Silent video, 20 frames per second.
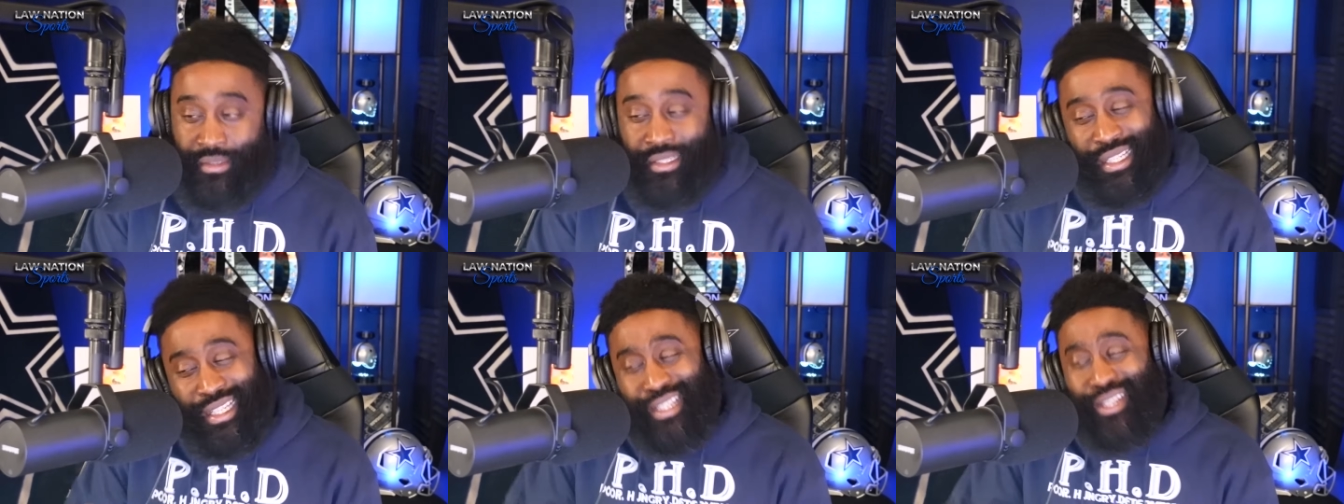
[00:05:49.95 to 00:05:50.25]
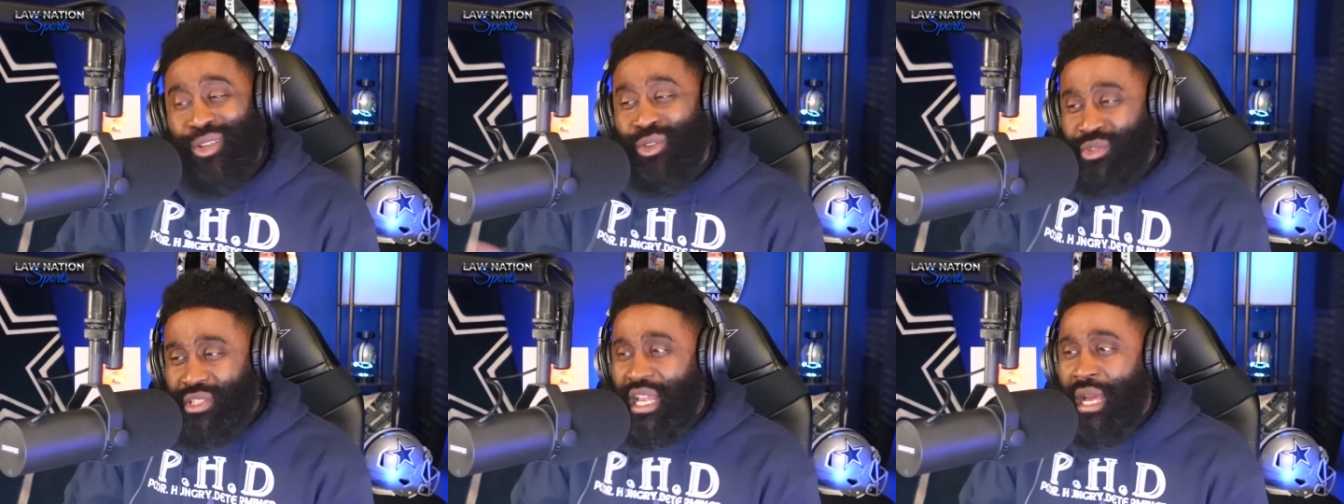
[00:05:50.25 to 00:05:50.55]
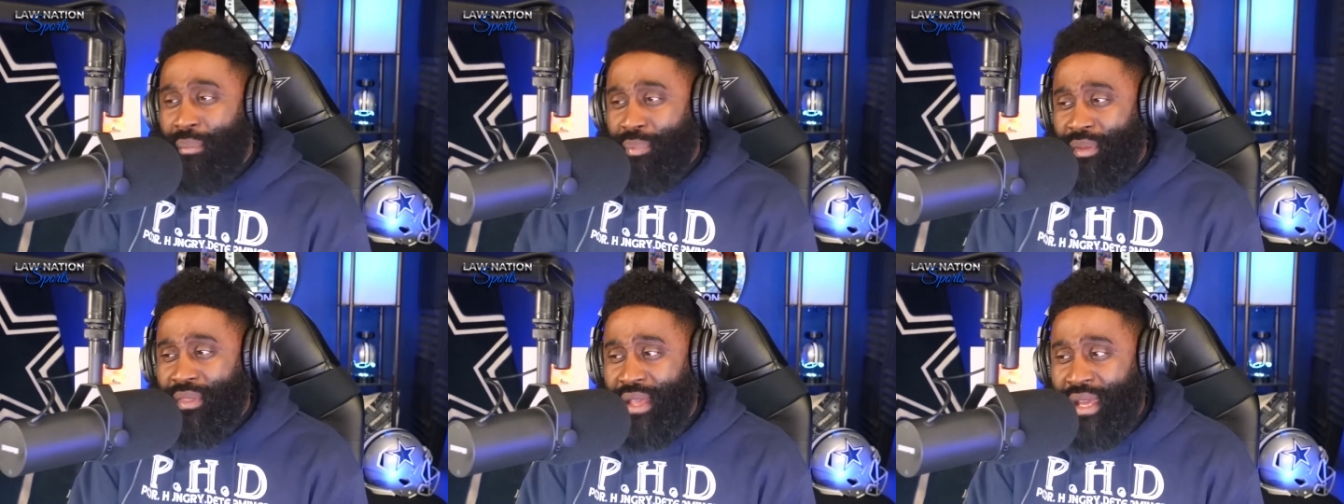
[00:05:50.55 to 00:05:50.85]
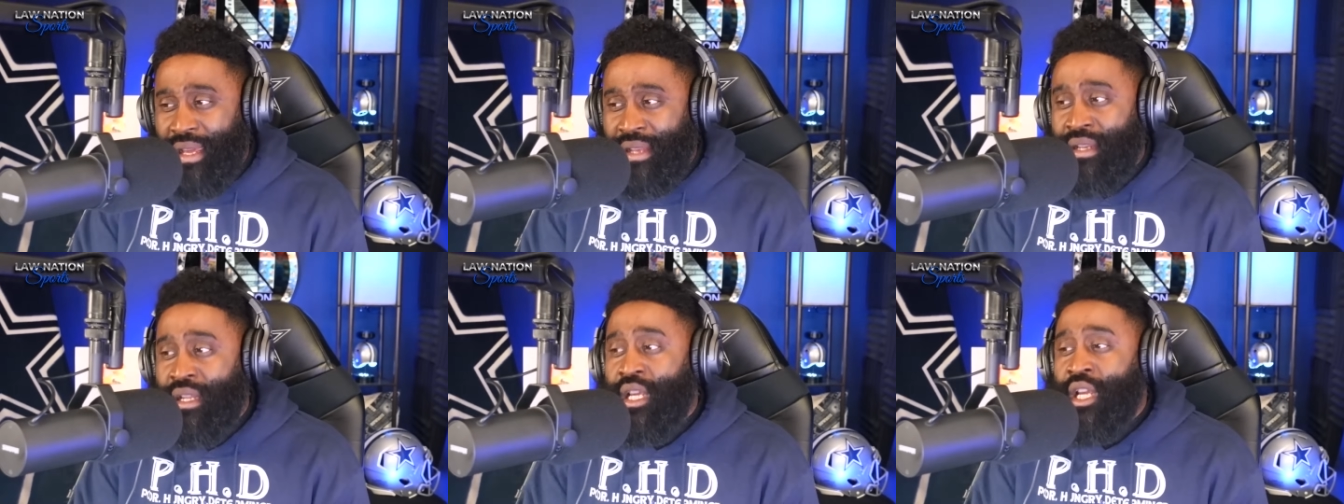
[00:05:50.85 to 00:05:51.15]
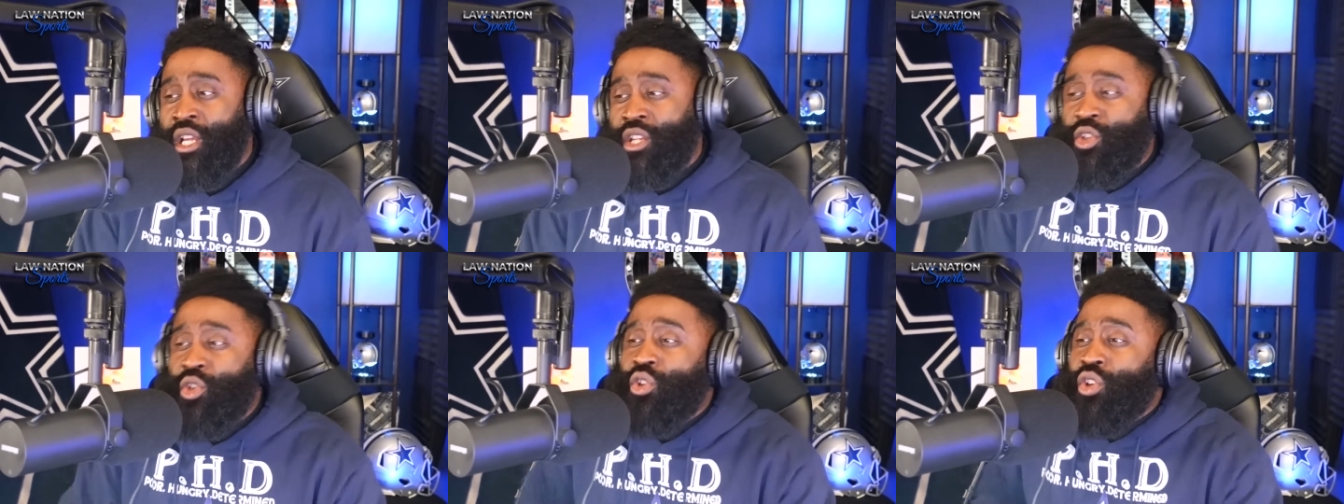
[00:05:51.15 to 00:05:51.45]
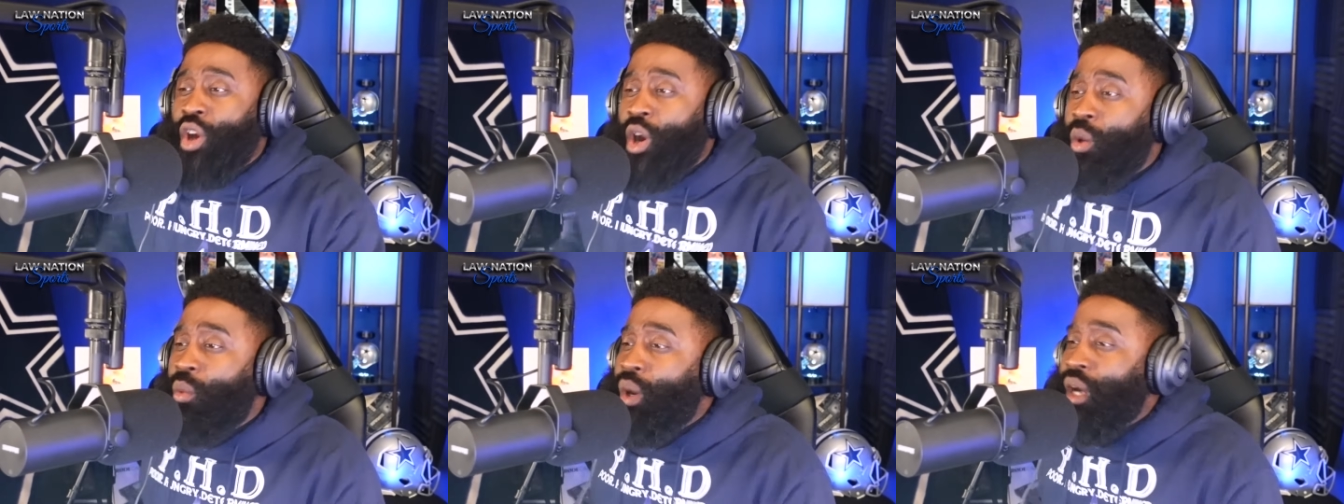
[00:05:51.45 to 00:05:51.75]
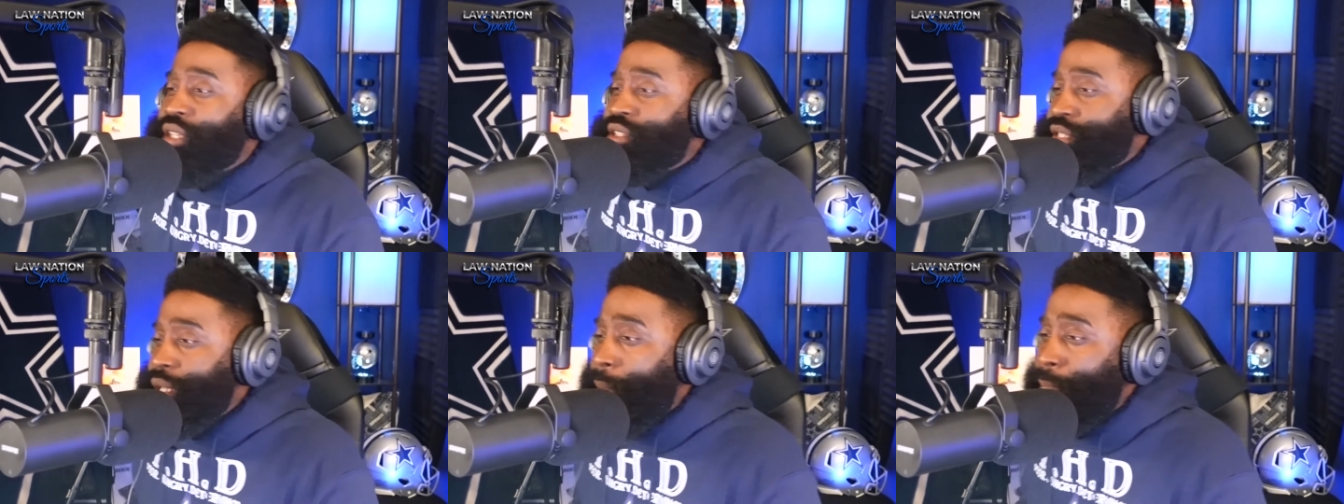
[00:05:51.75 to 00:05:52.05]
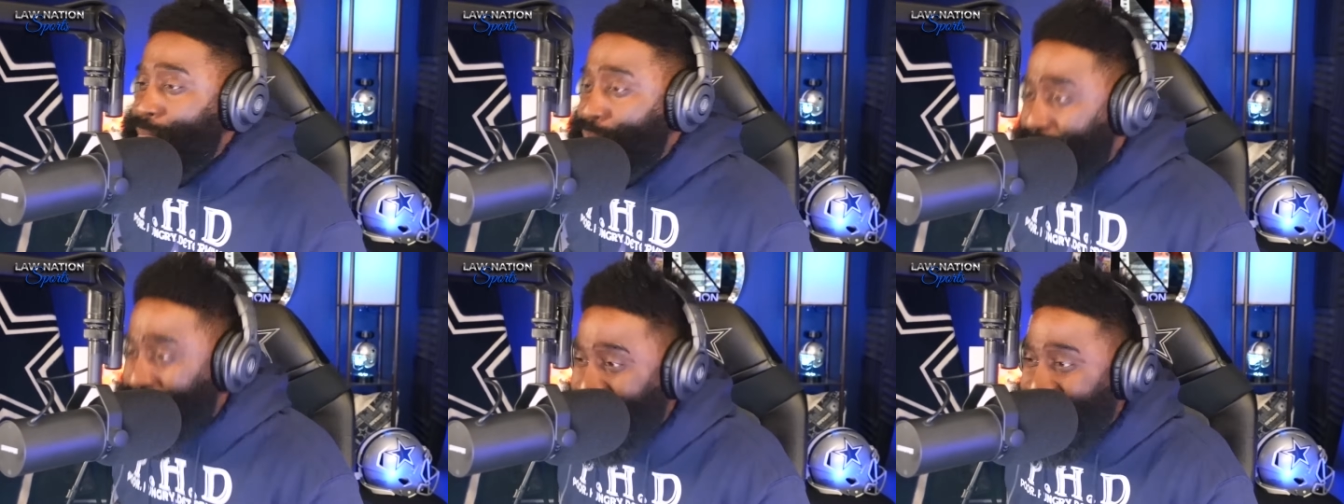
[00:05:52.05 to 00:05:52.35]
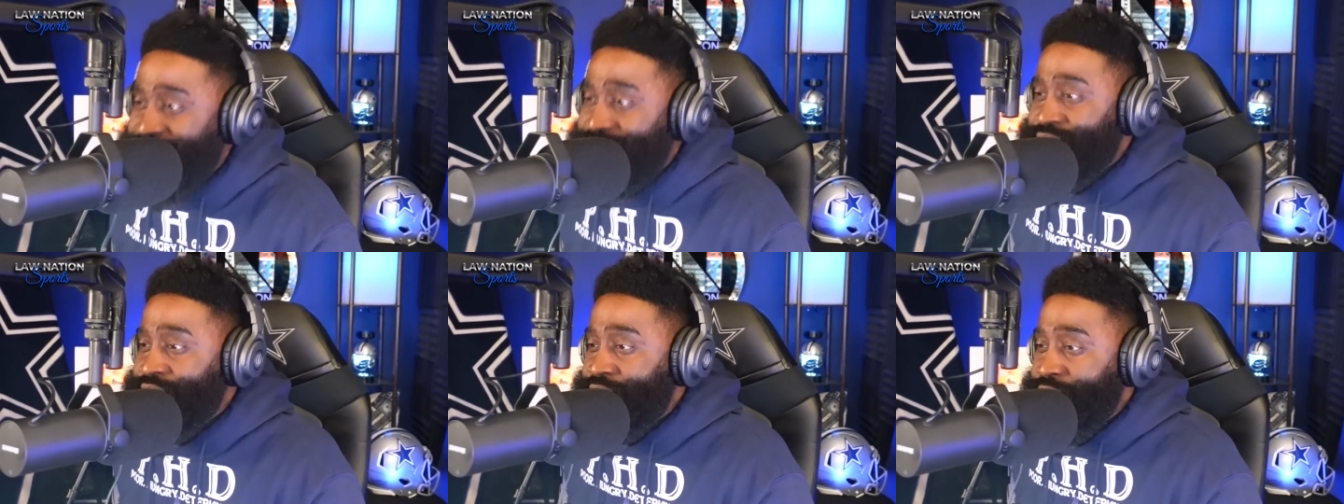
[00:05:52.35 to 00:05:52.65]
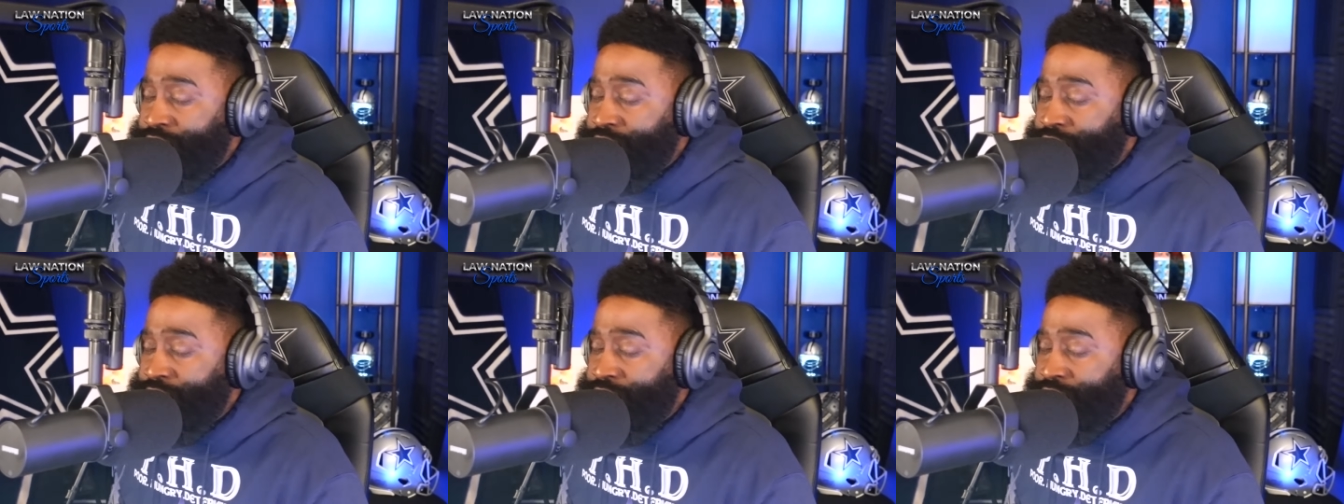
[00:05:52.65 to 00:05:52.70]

And on top of that, you know what's the best,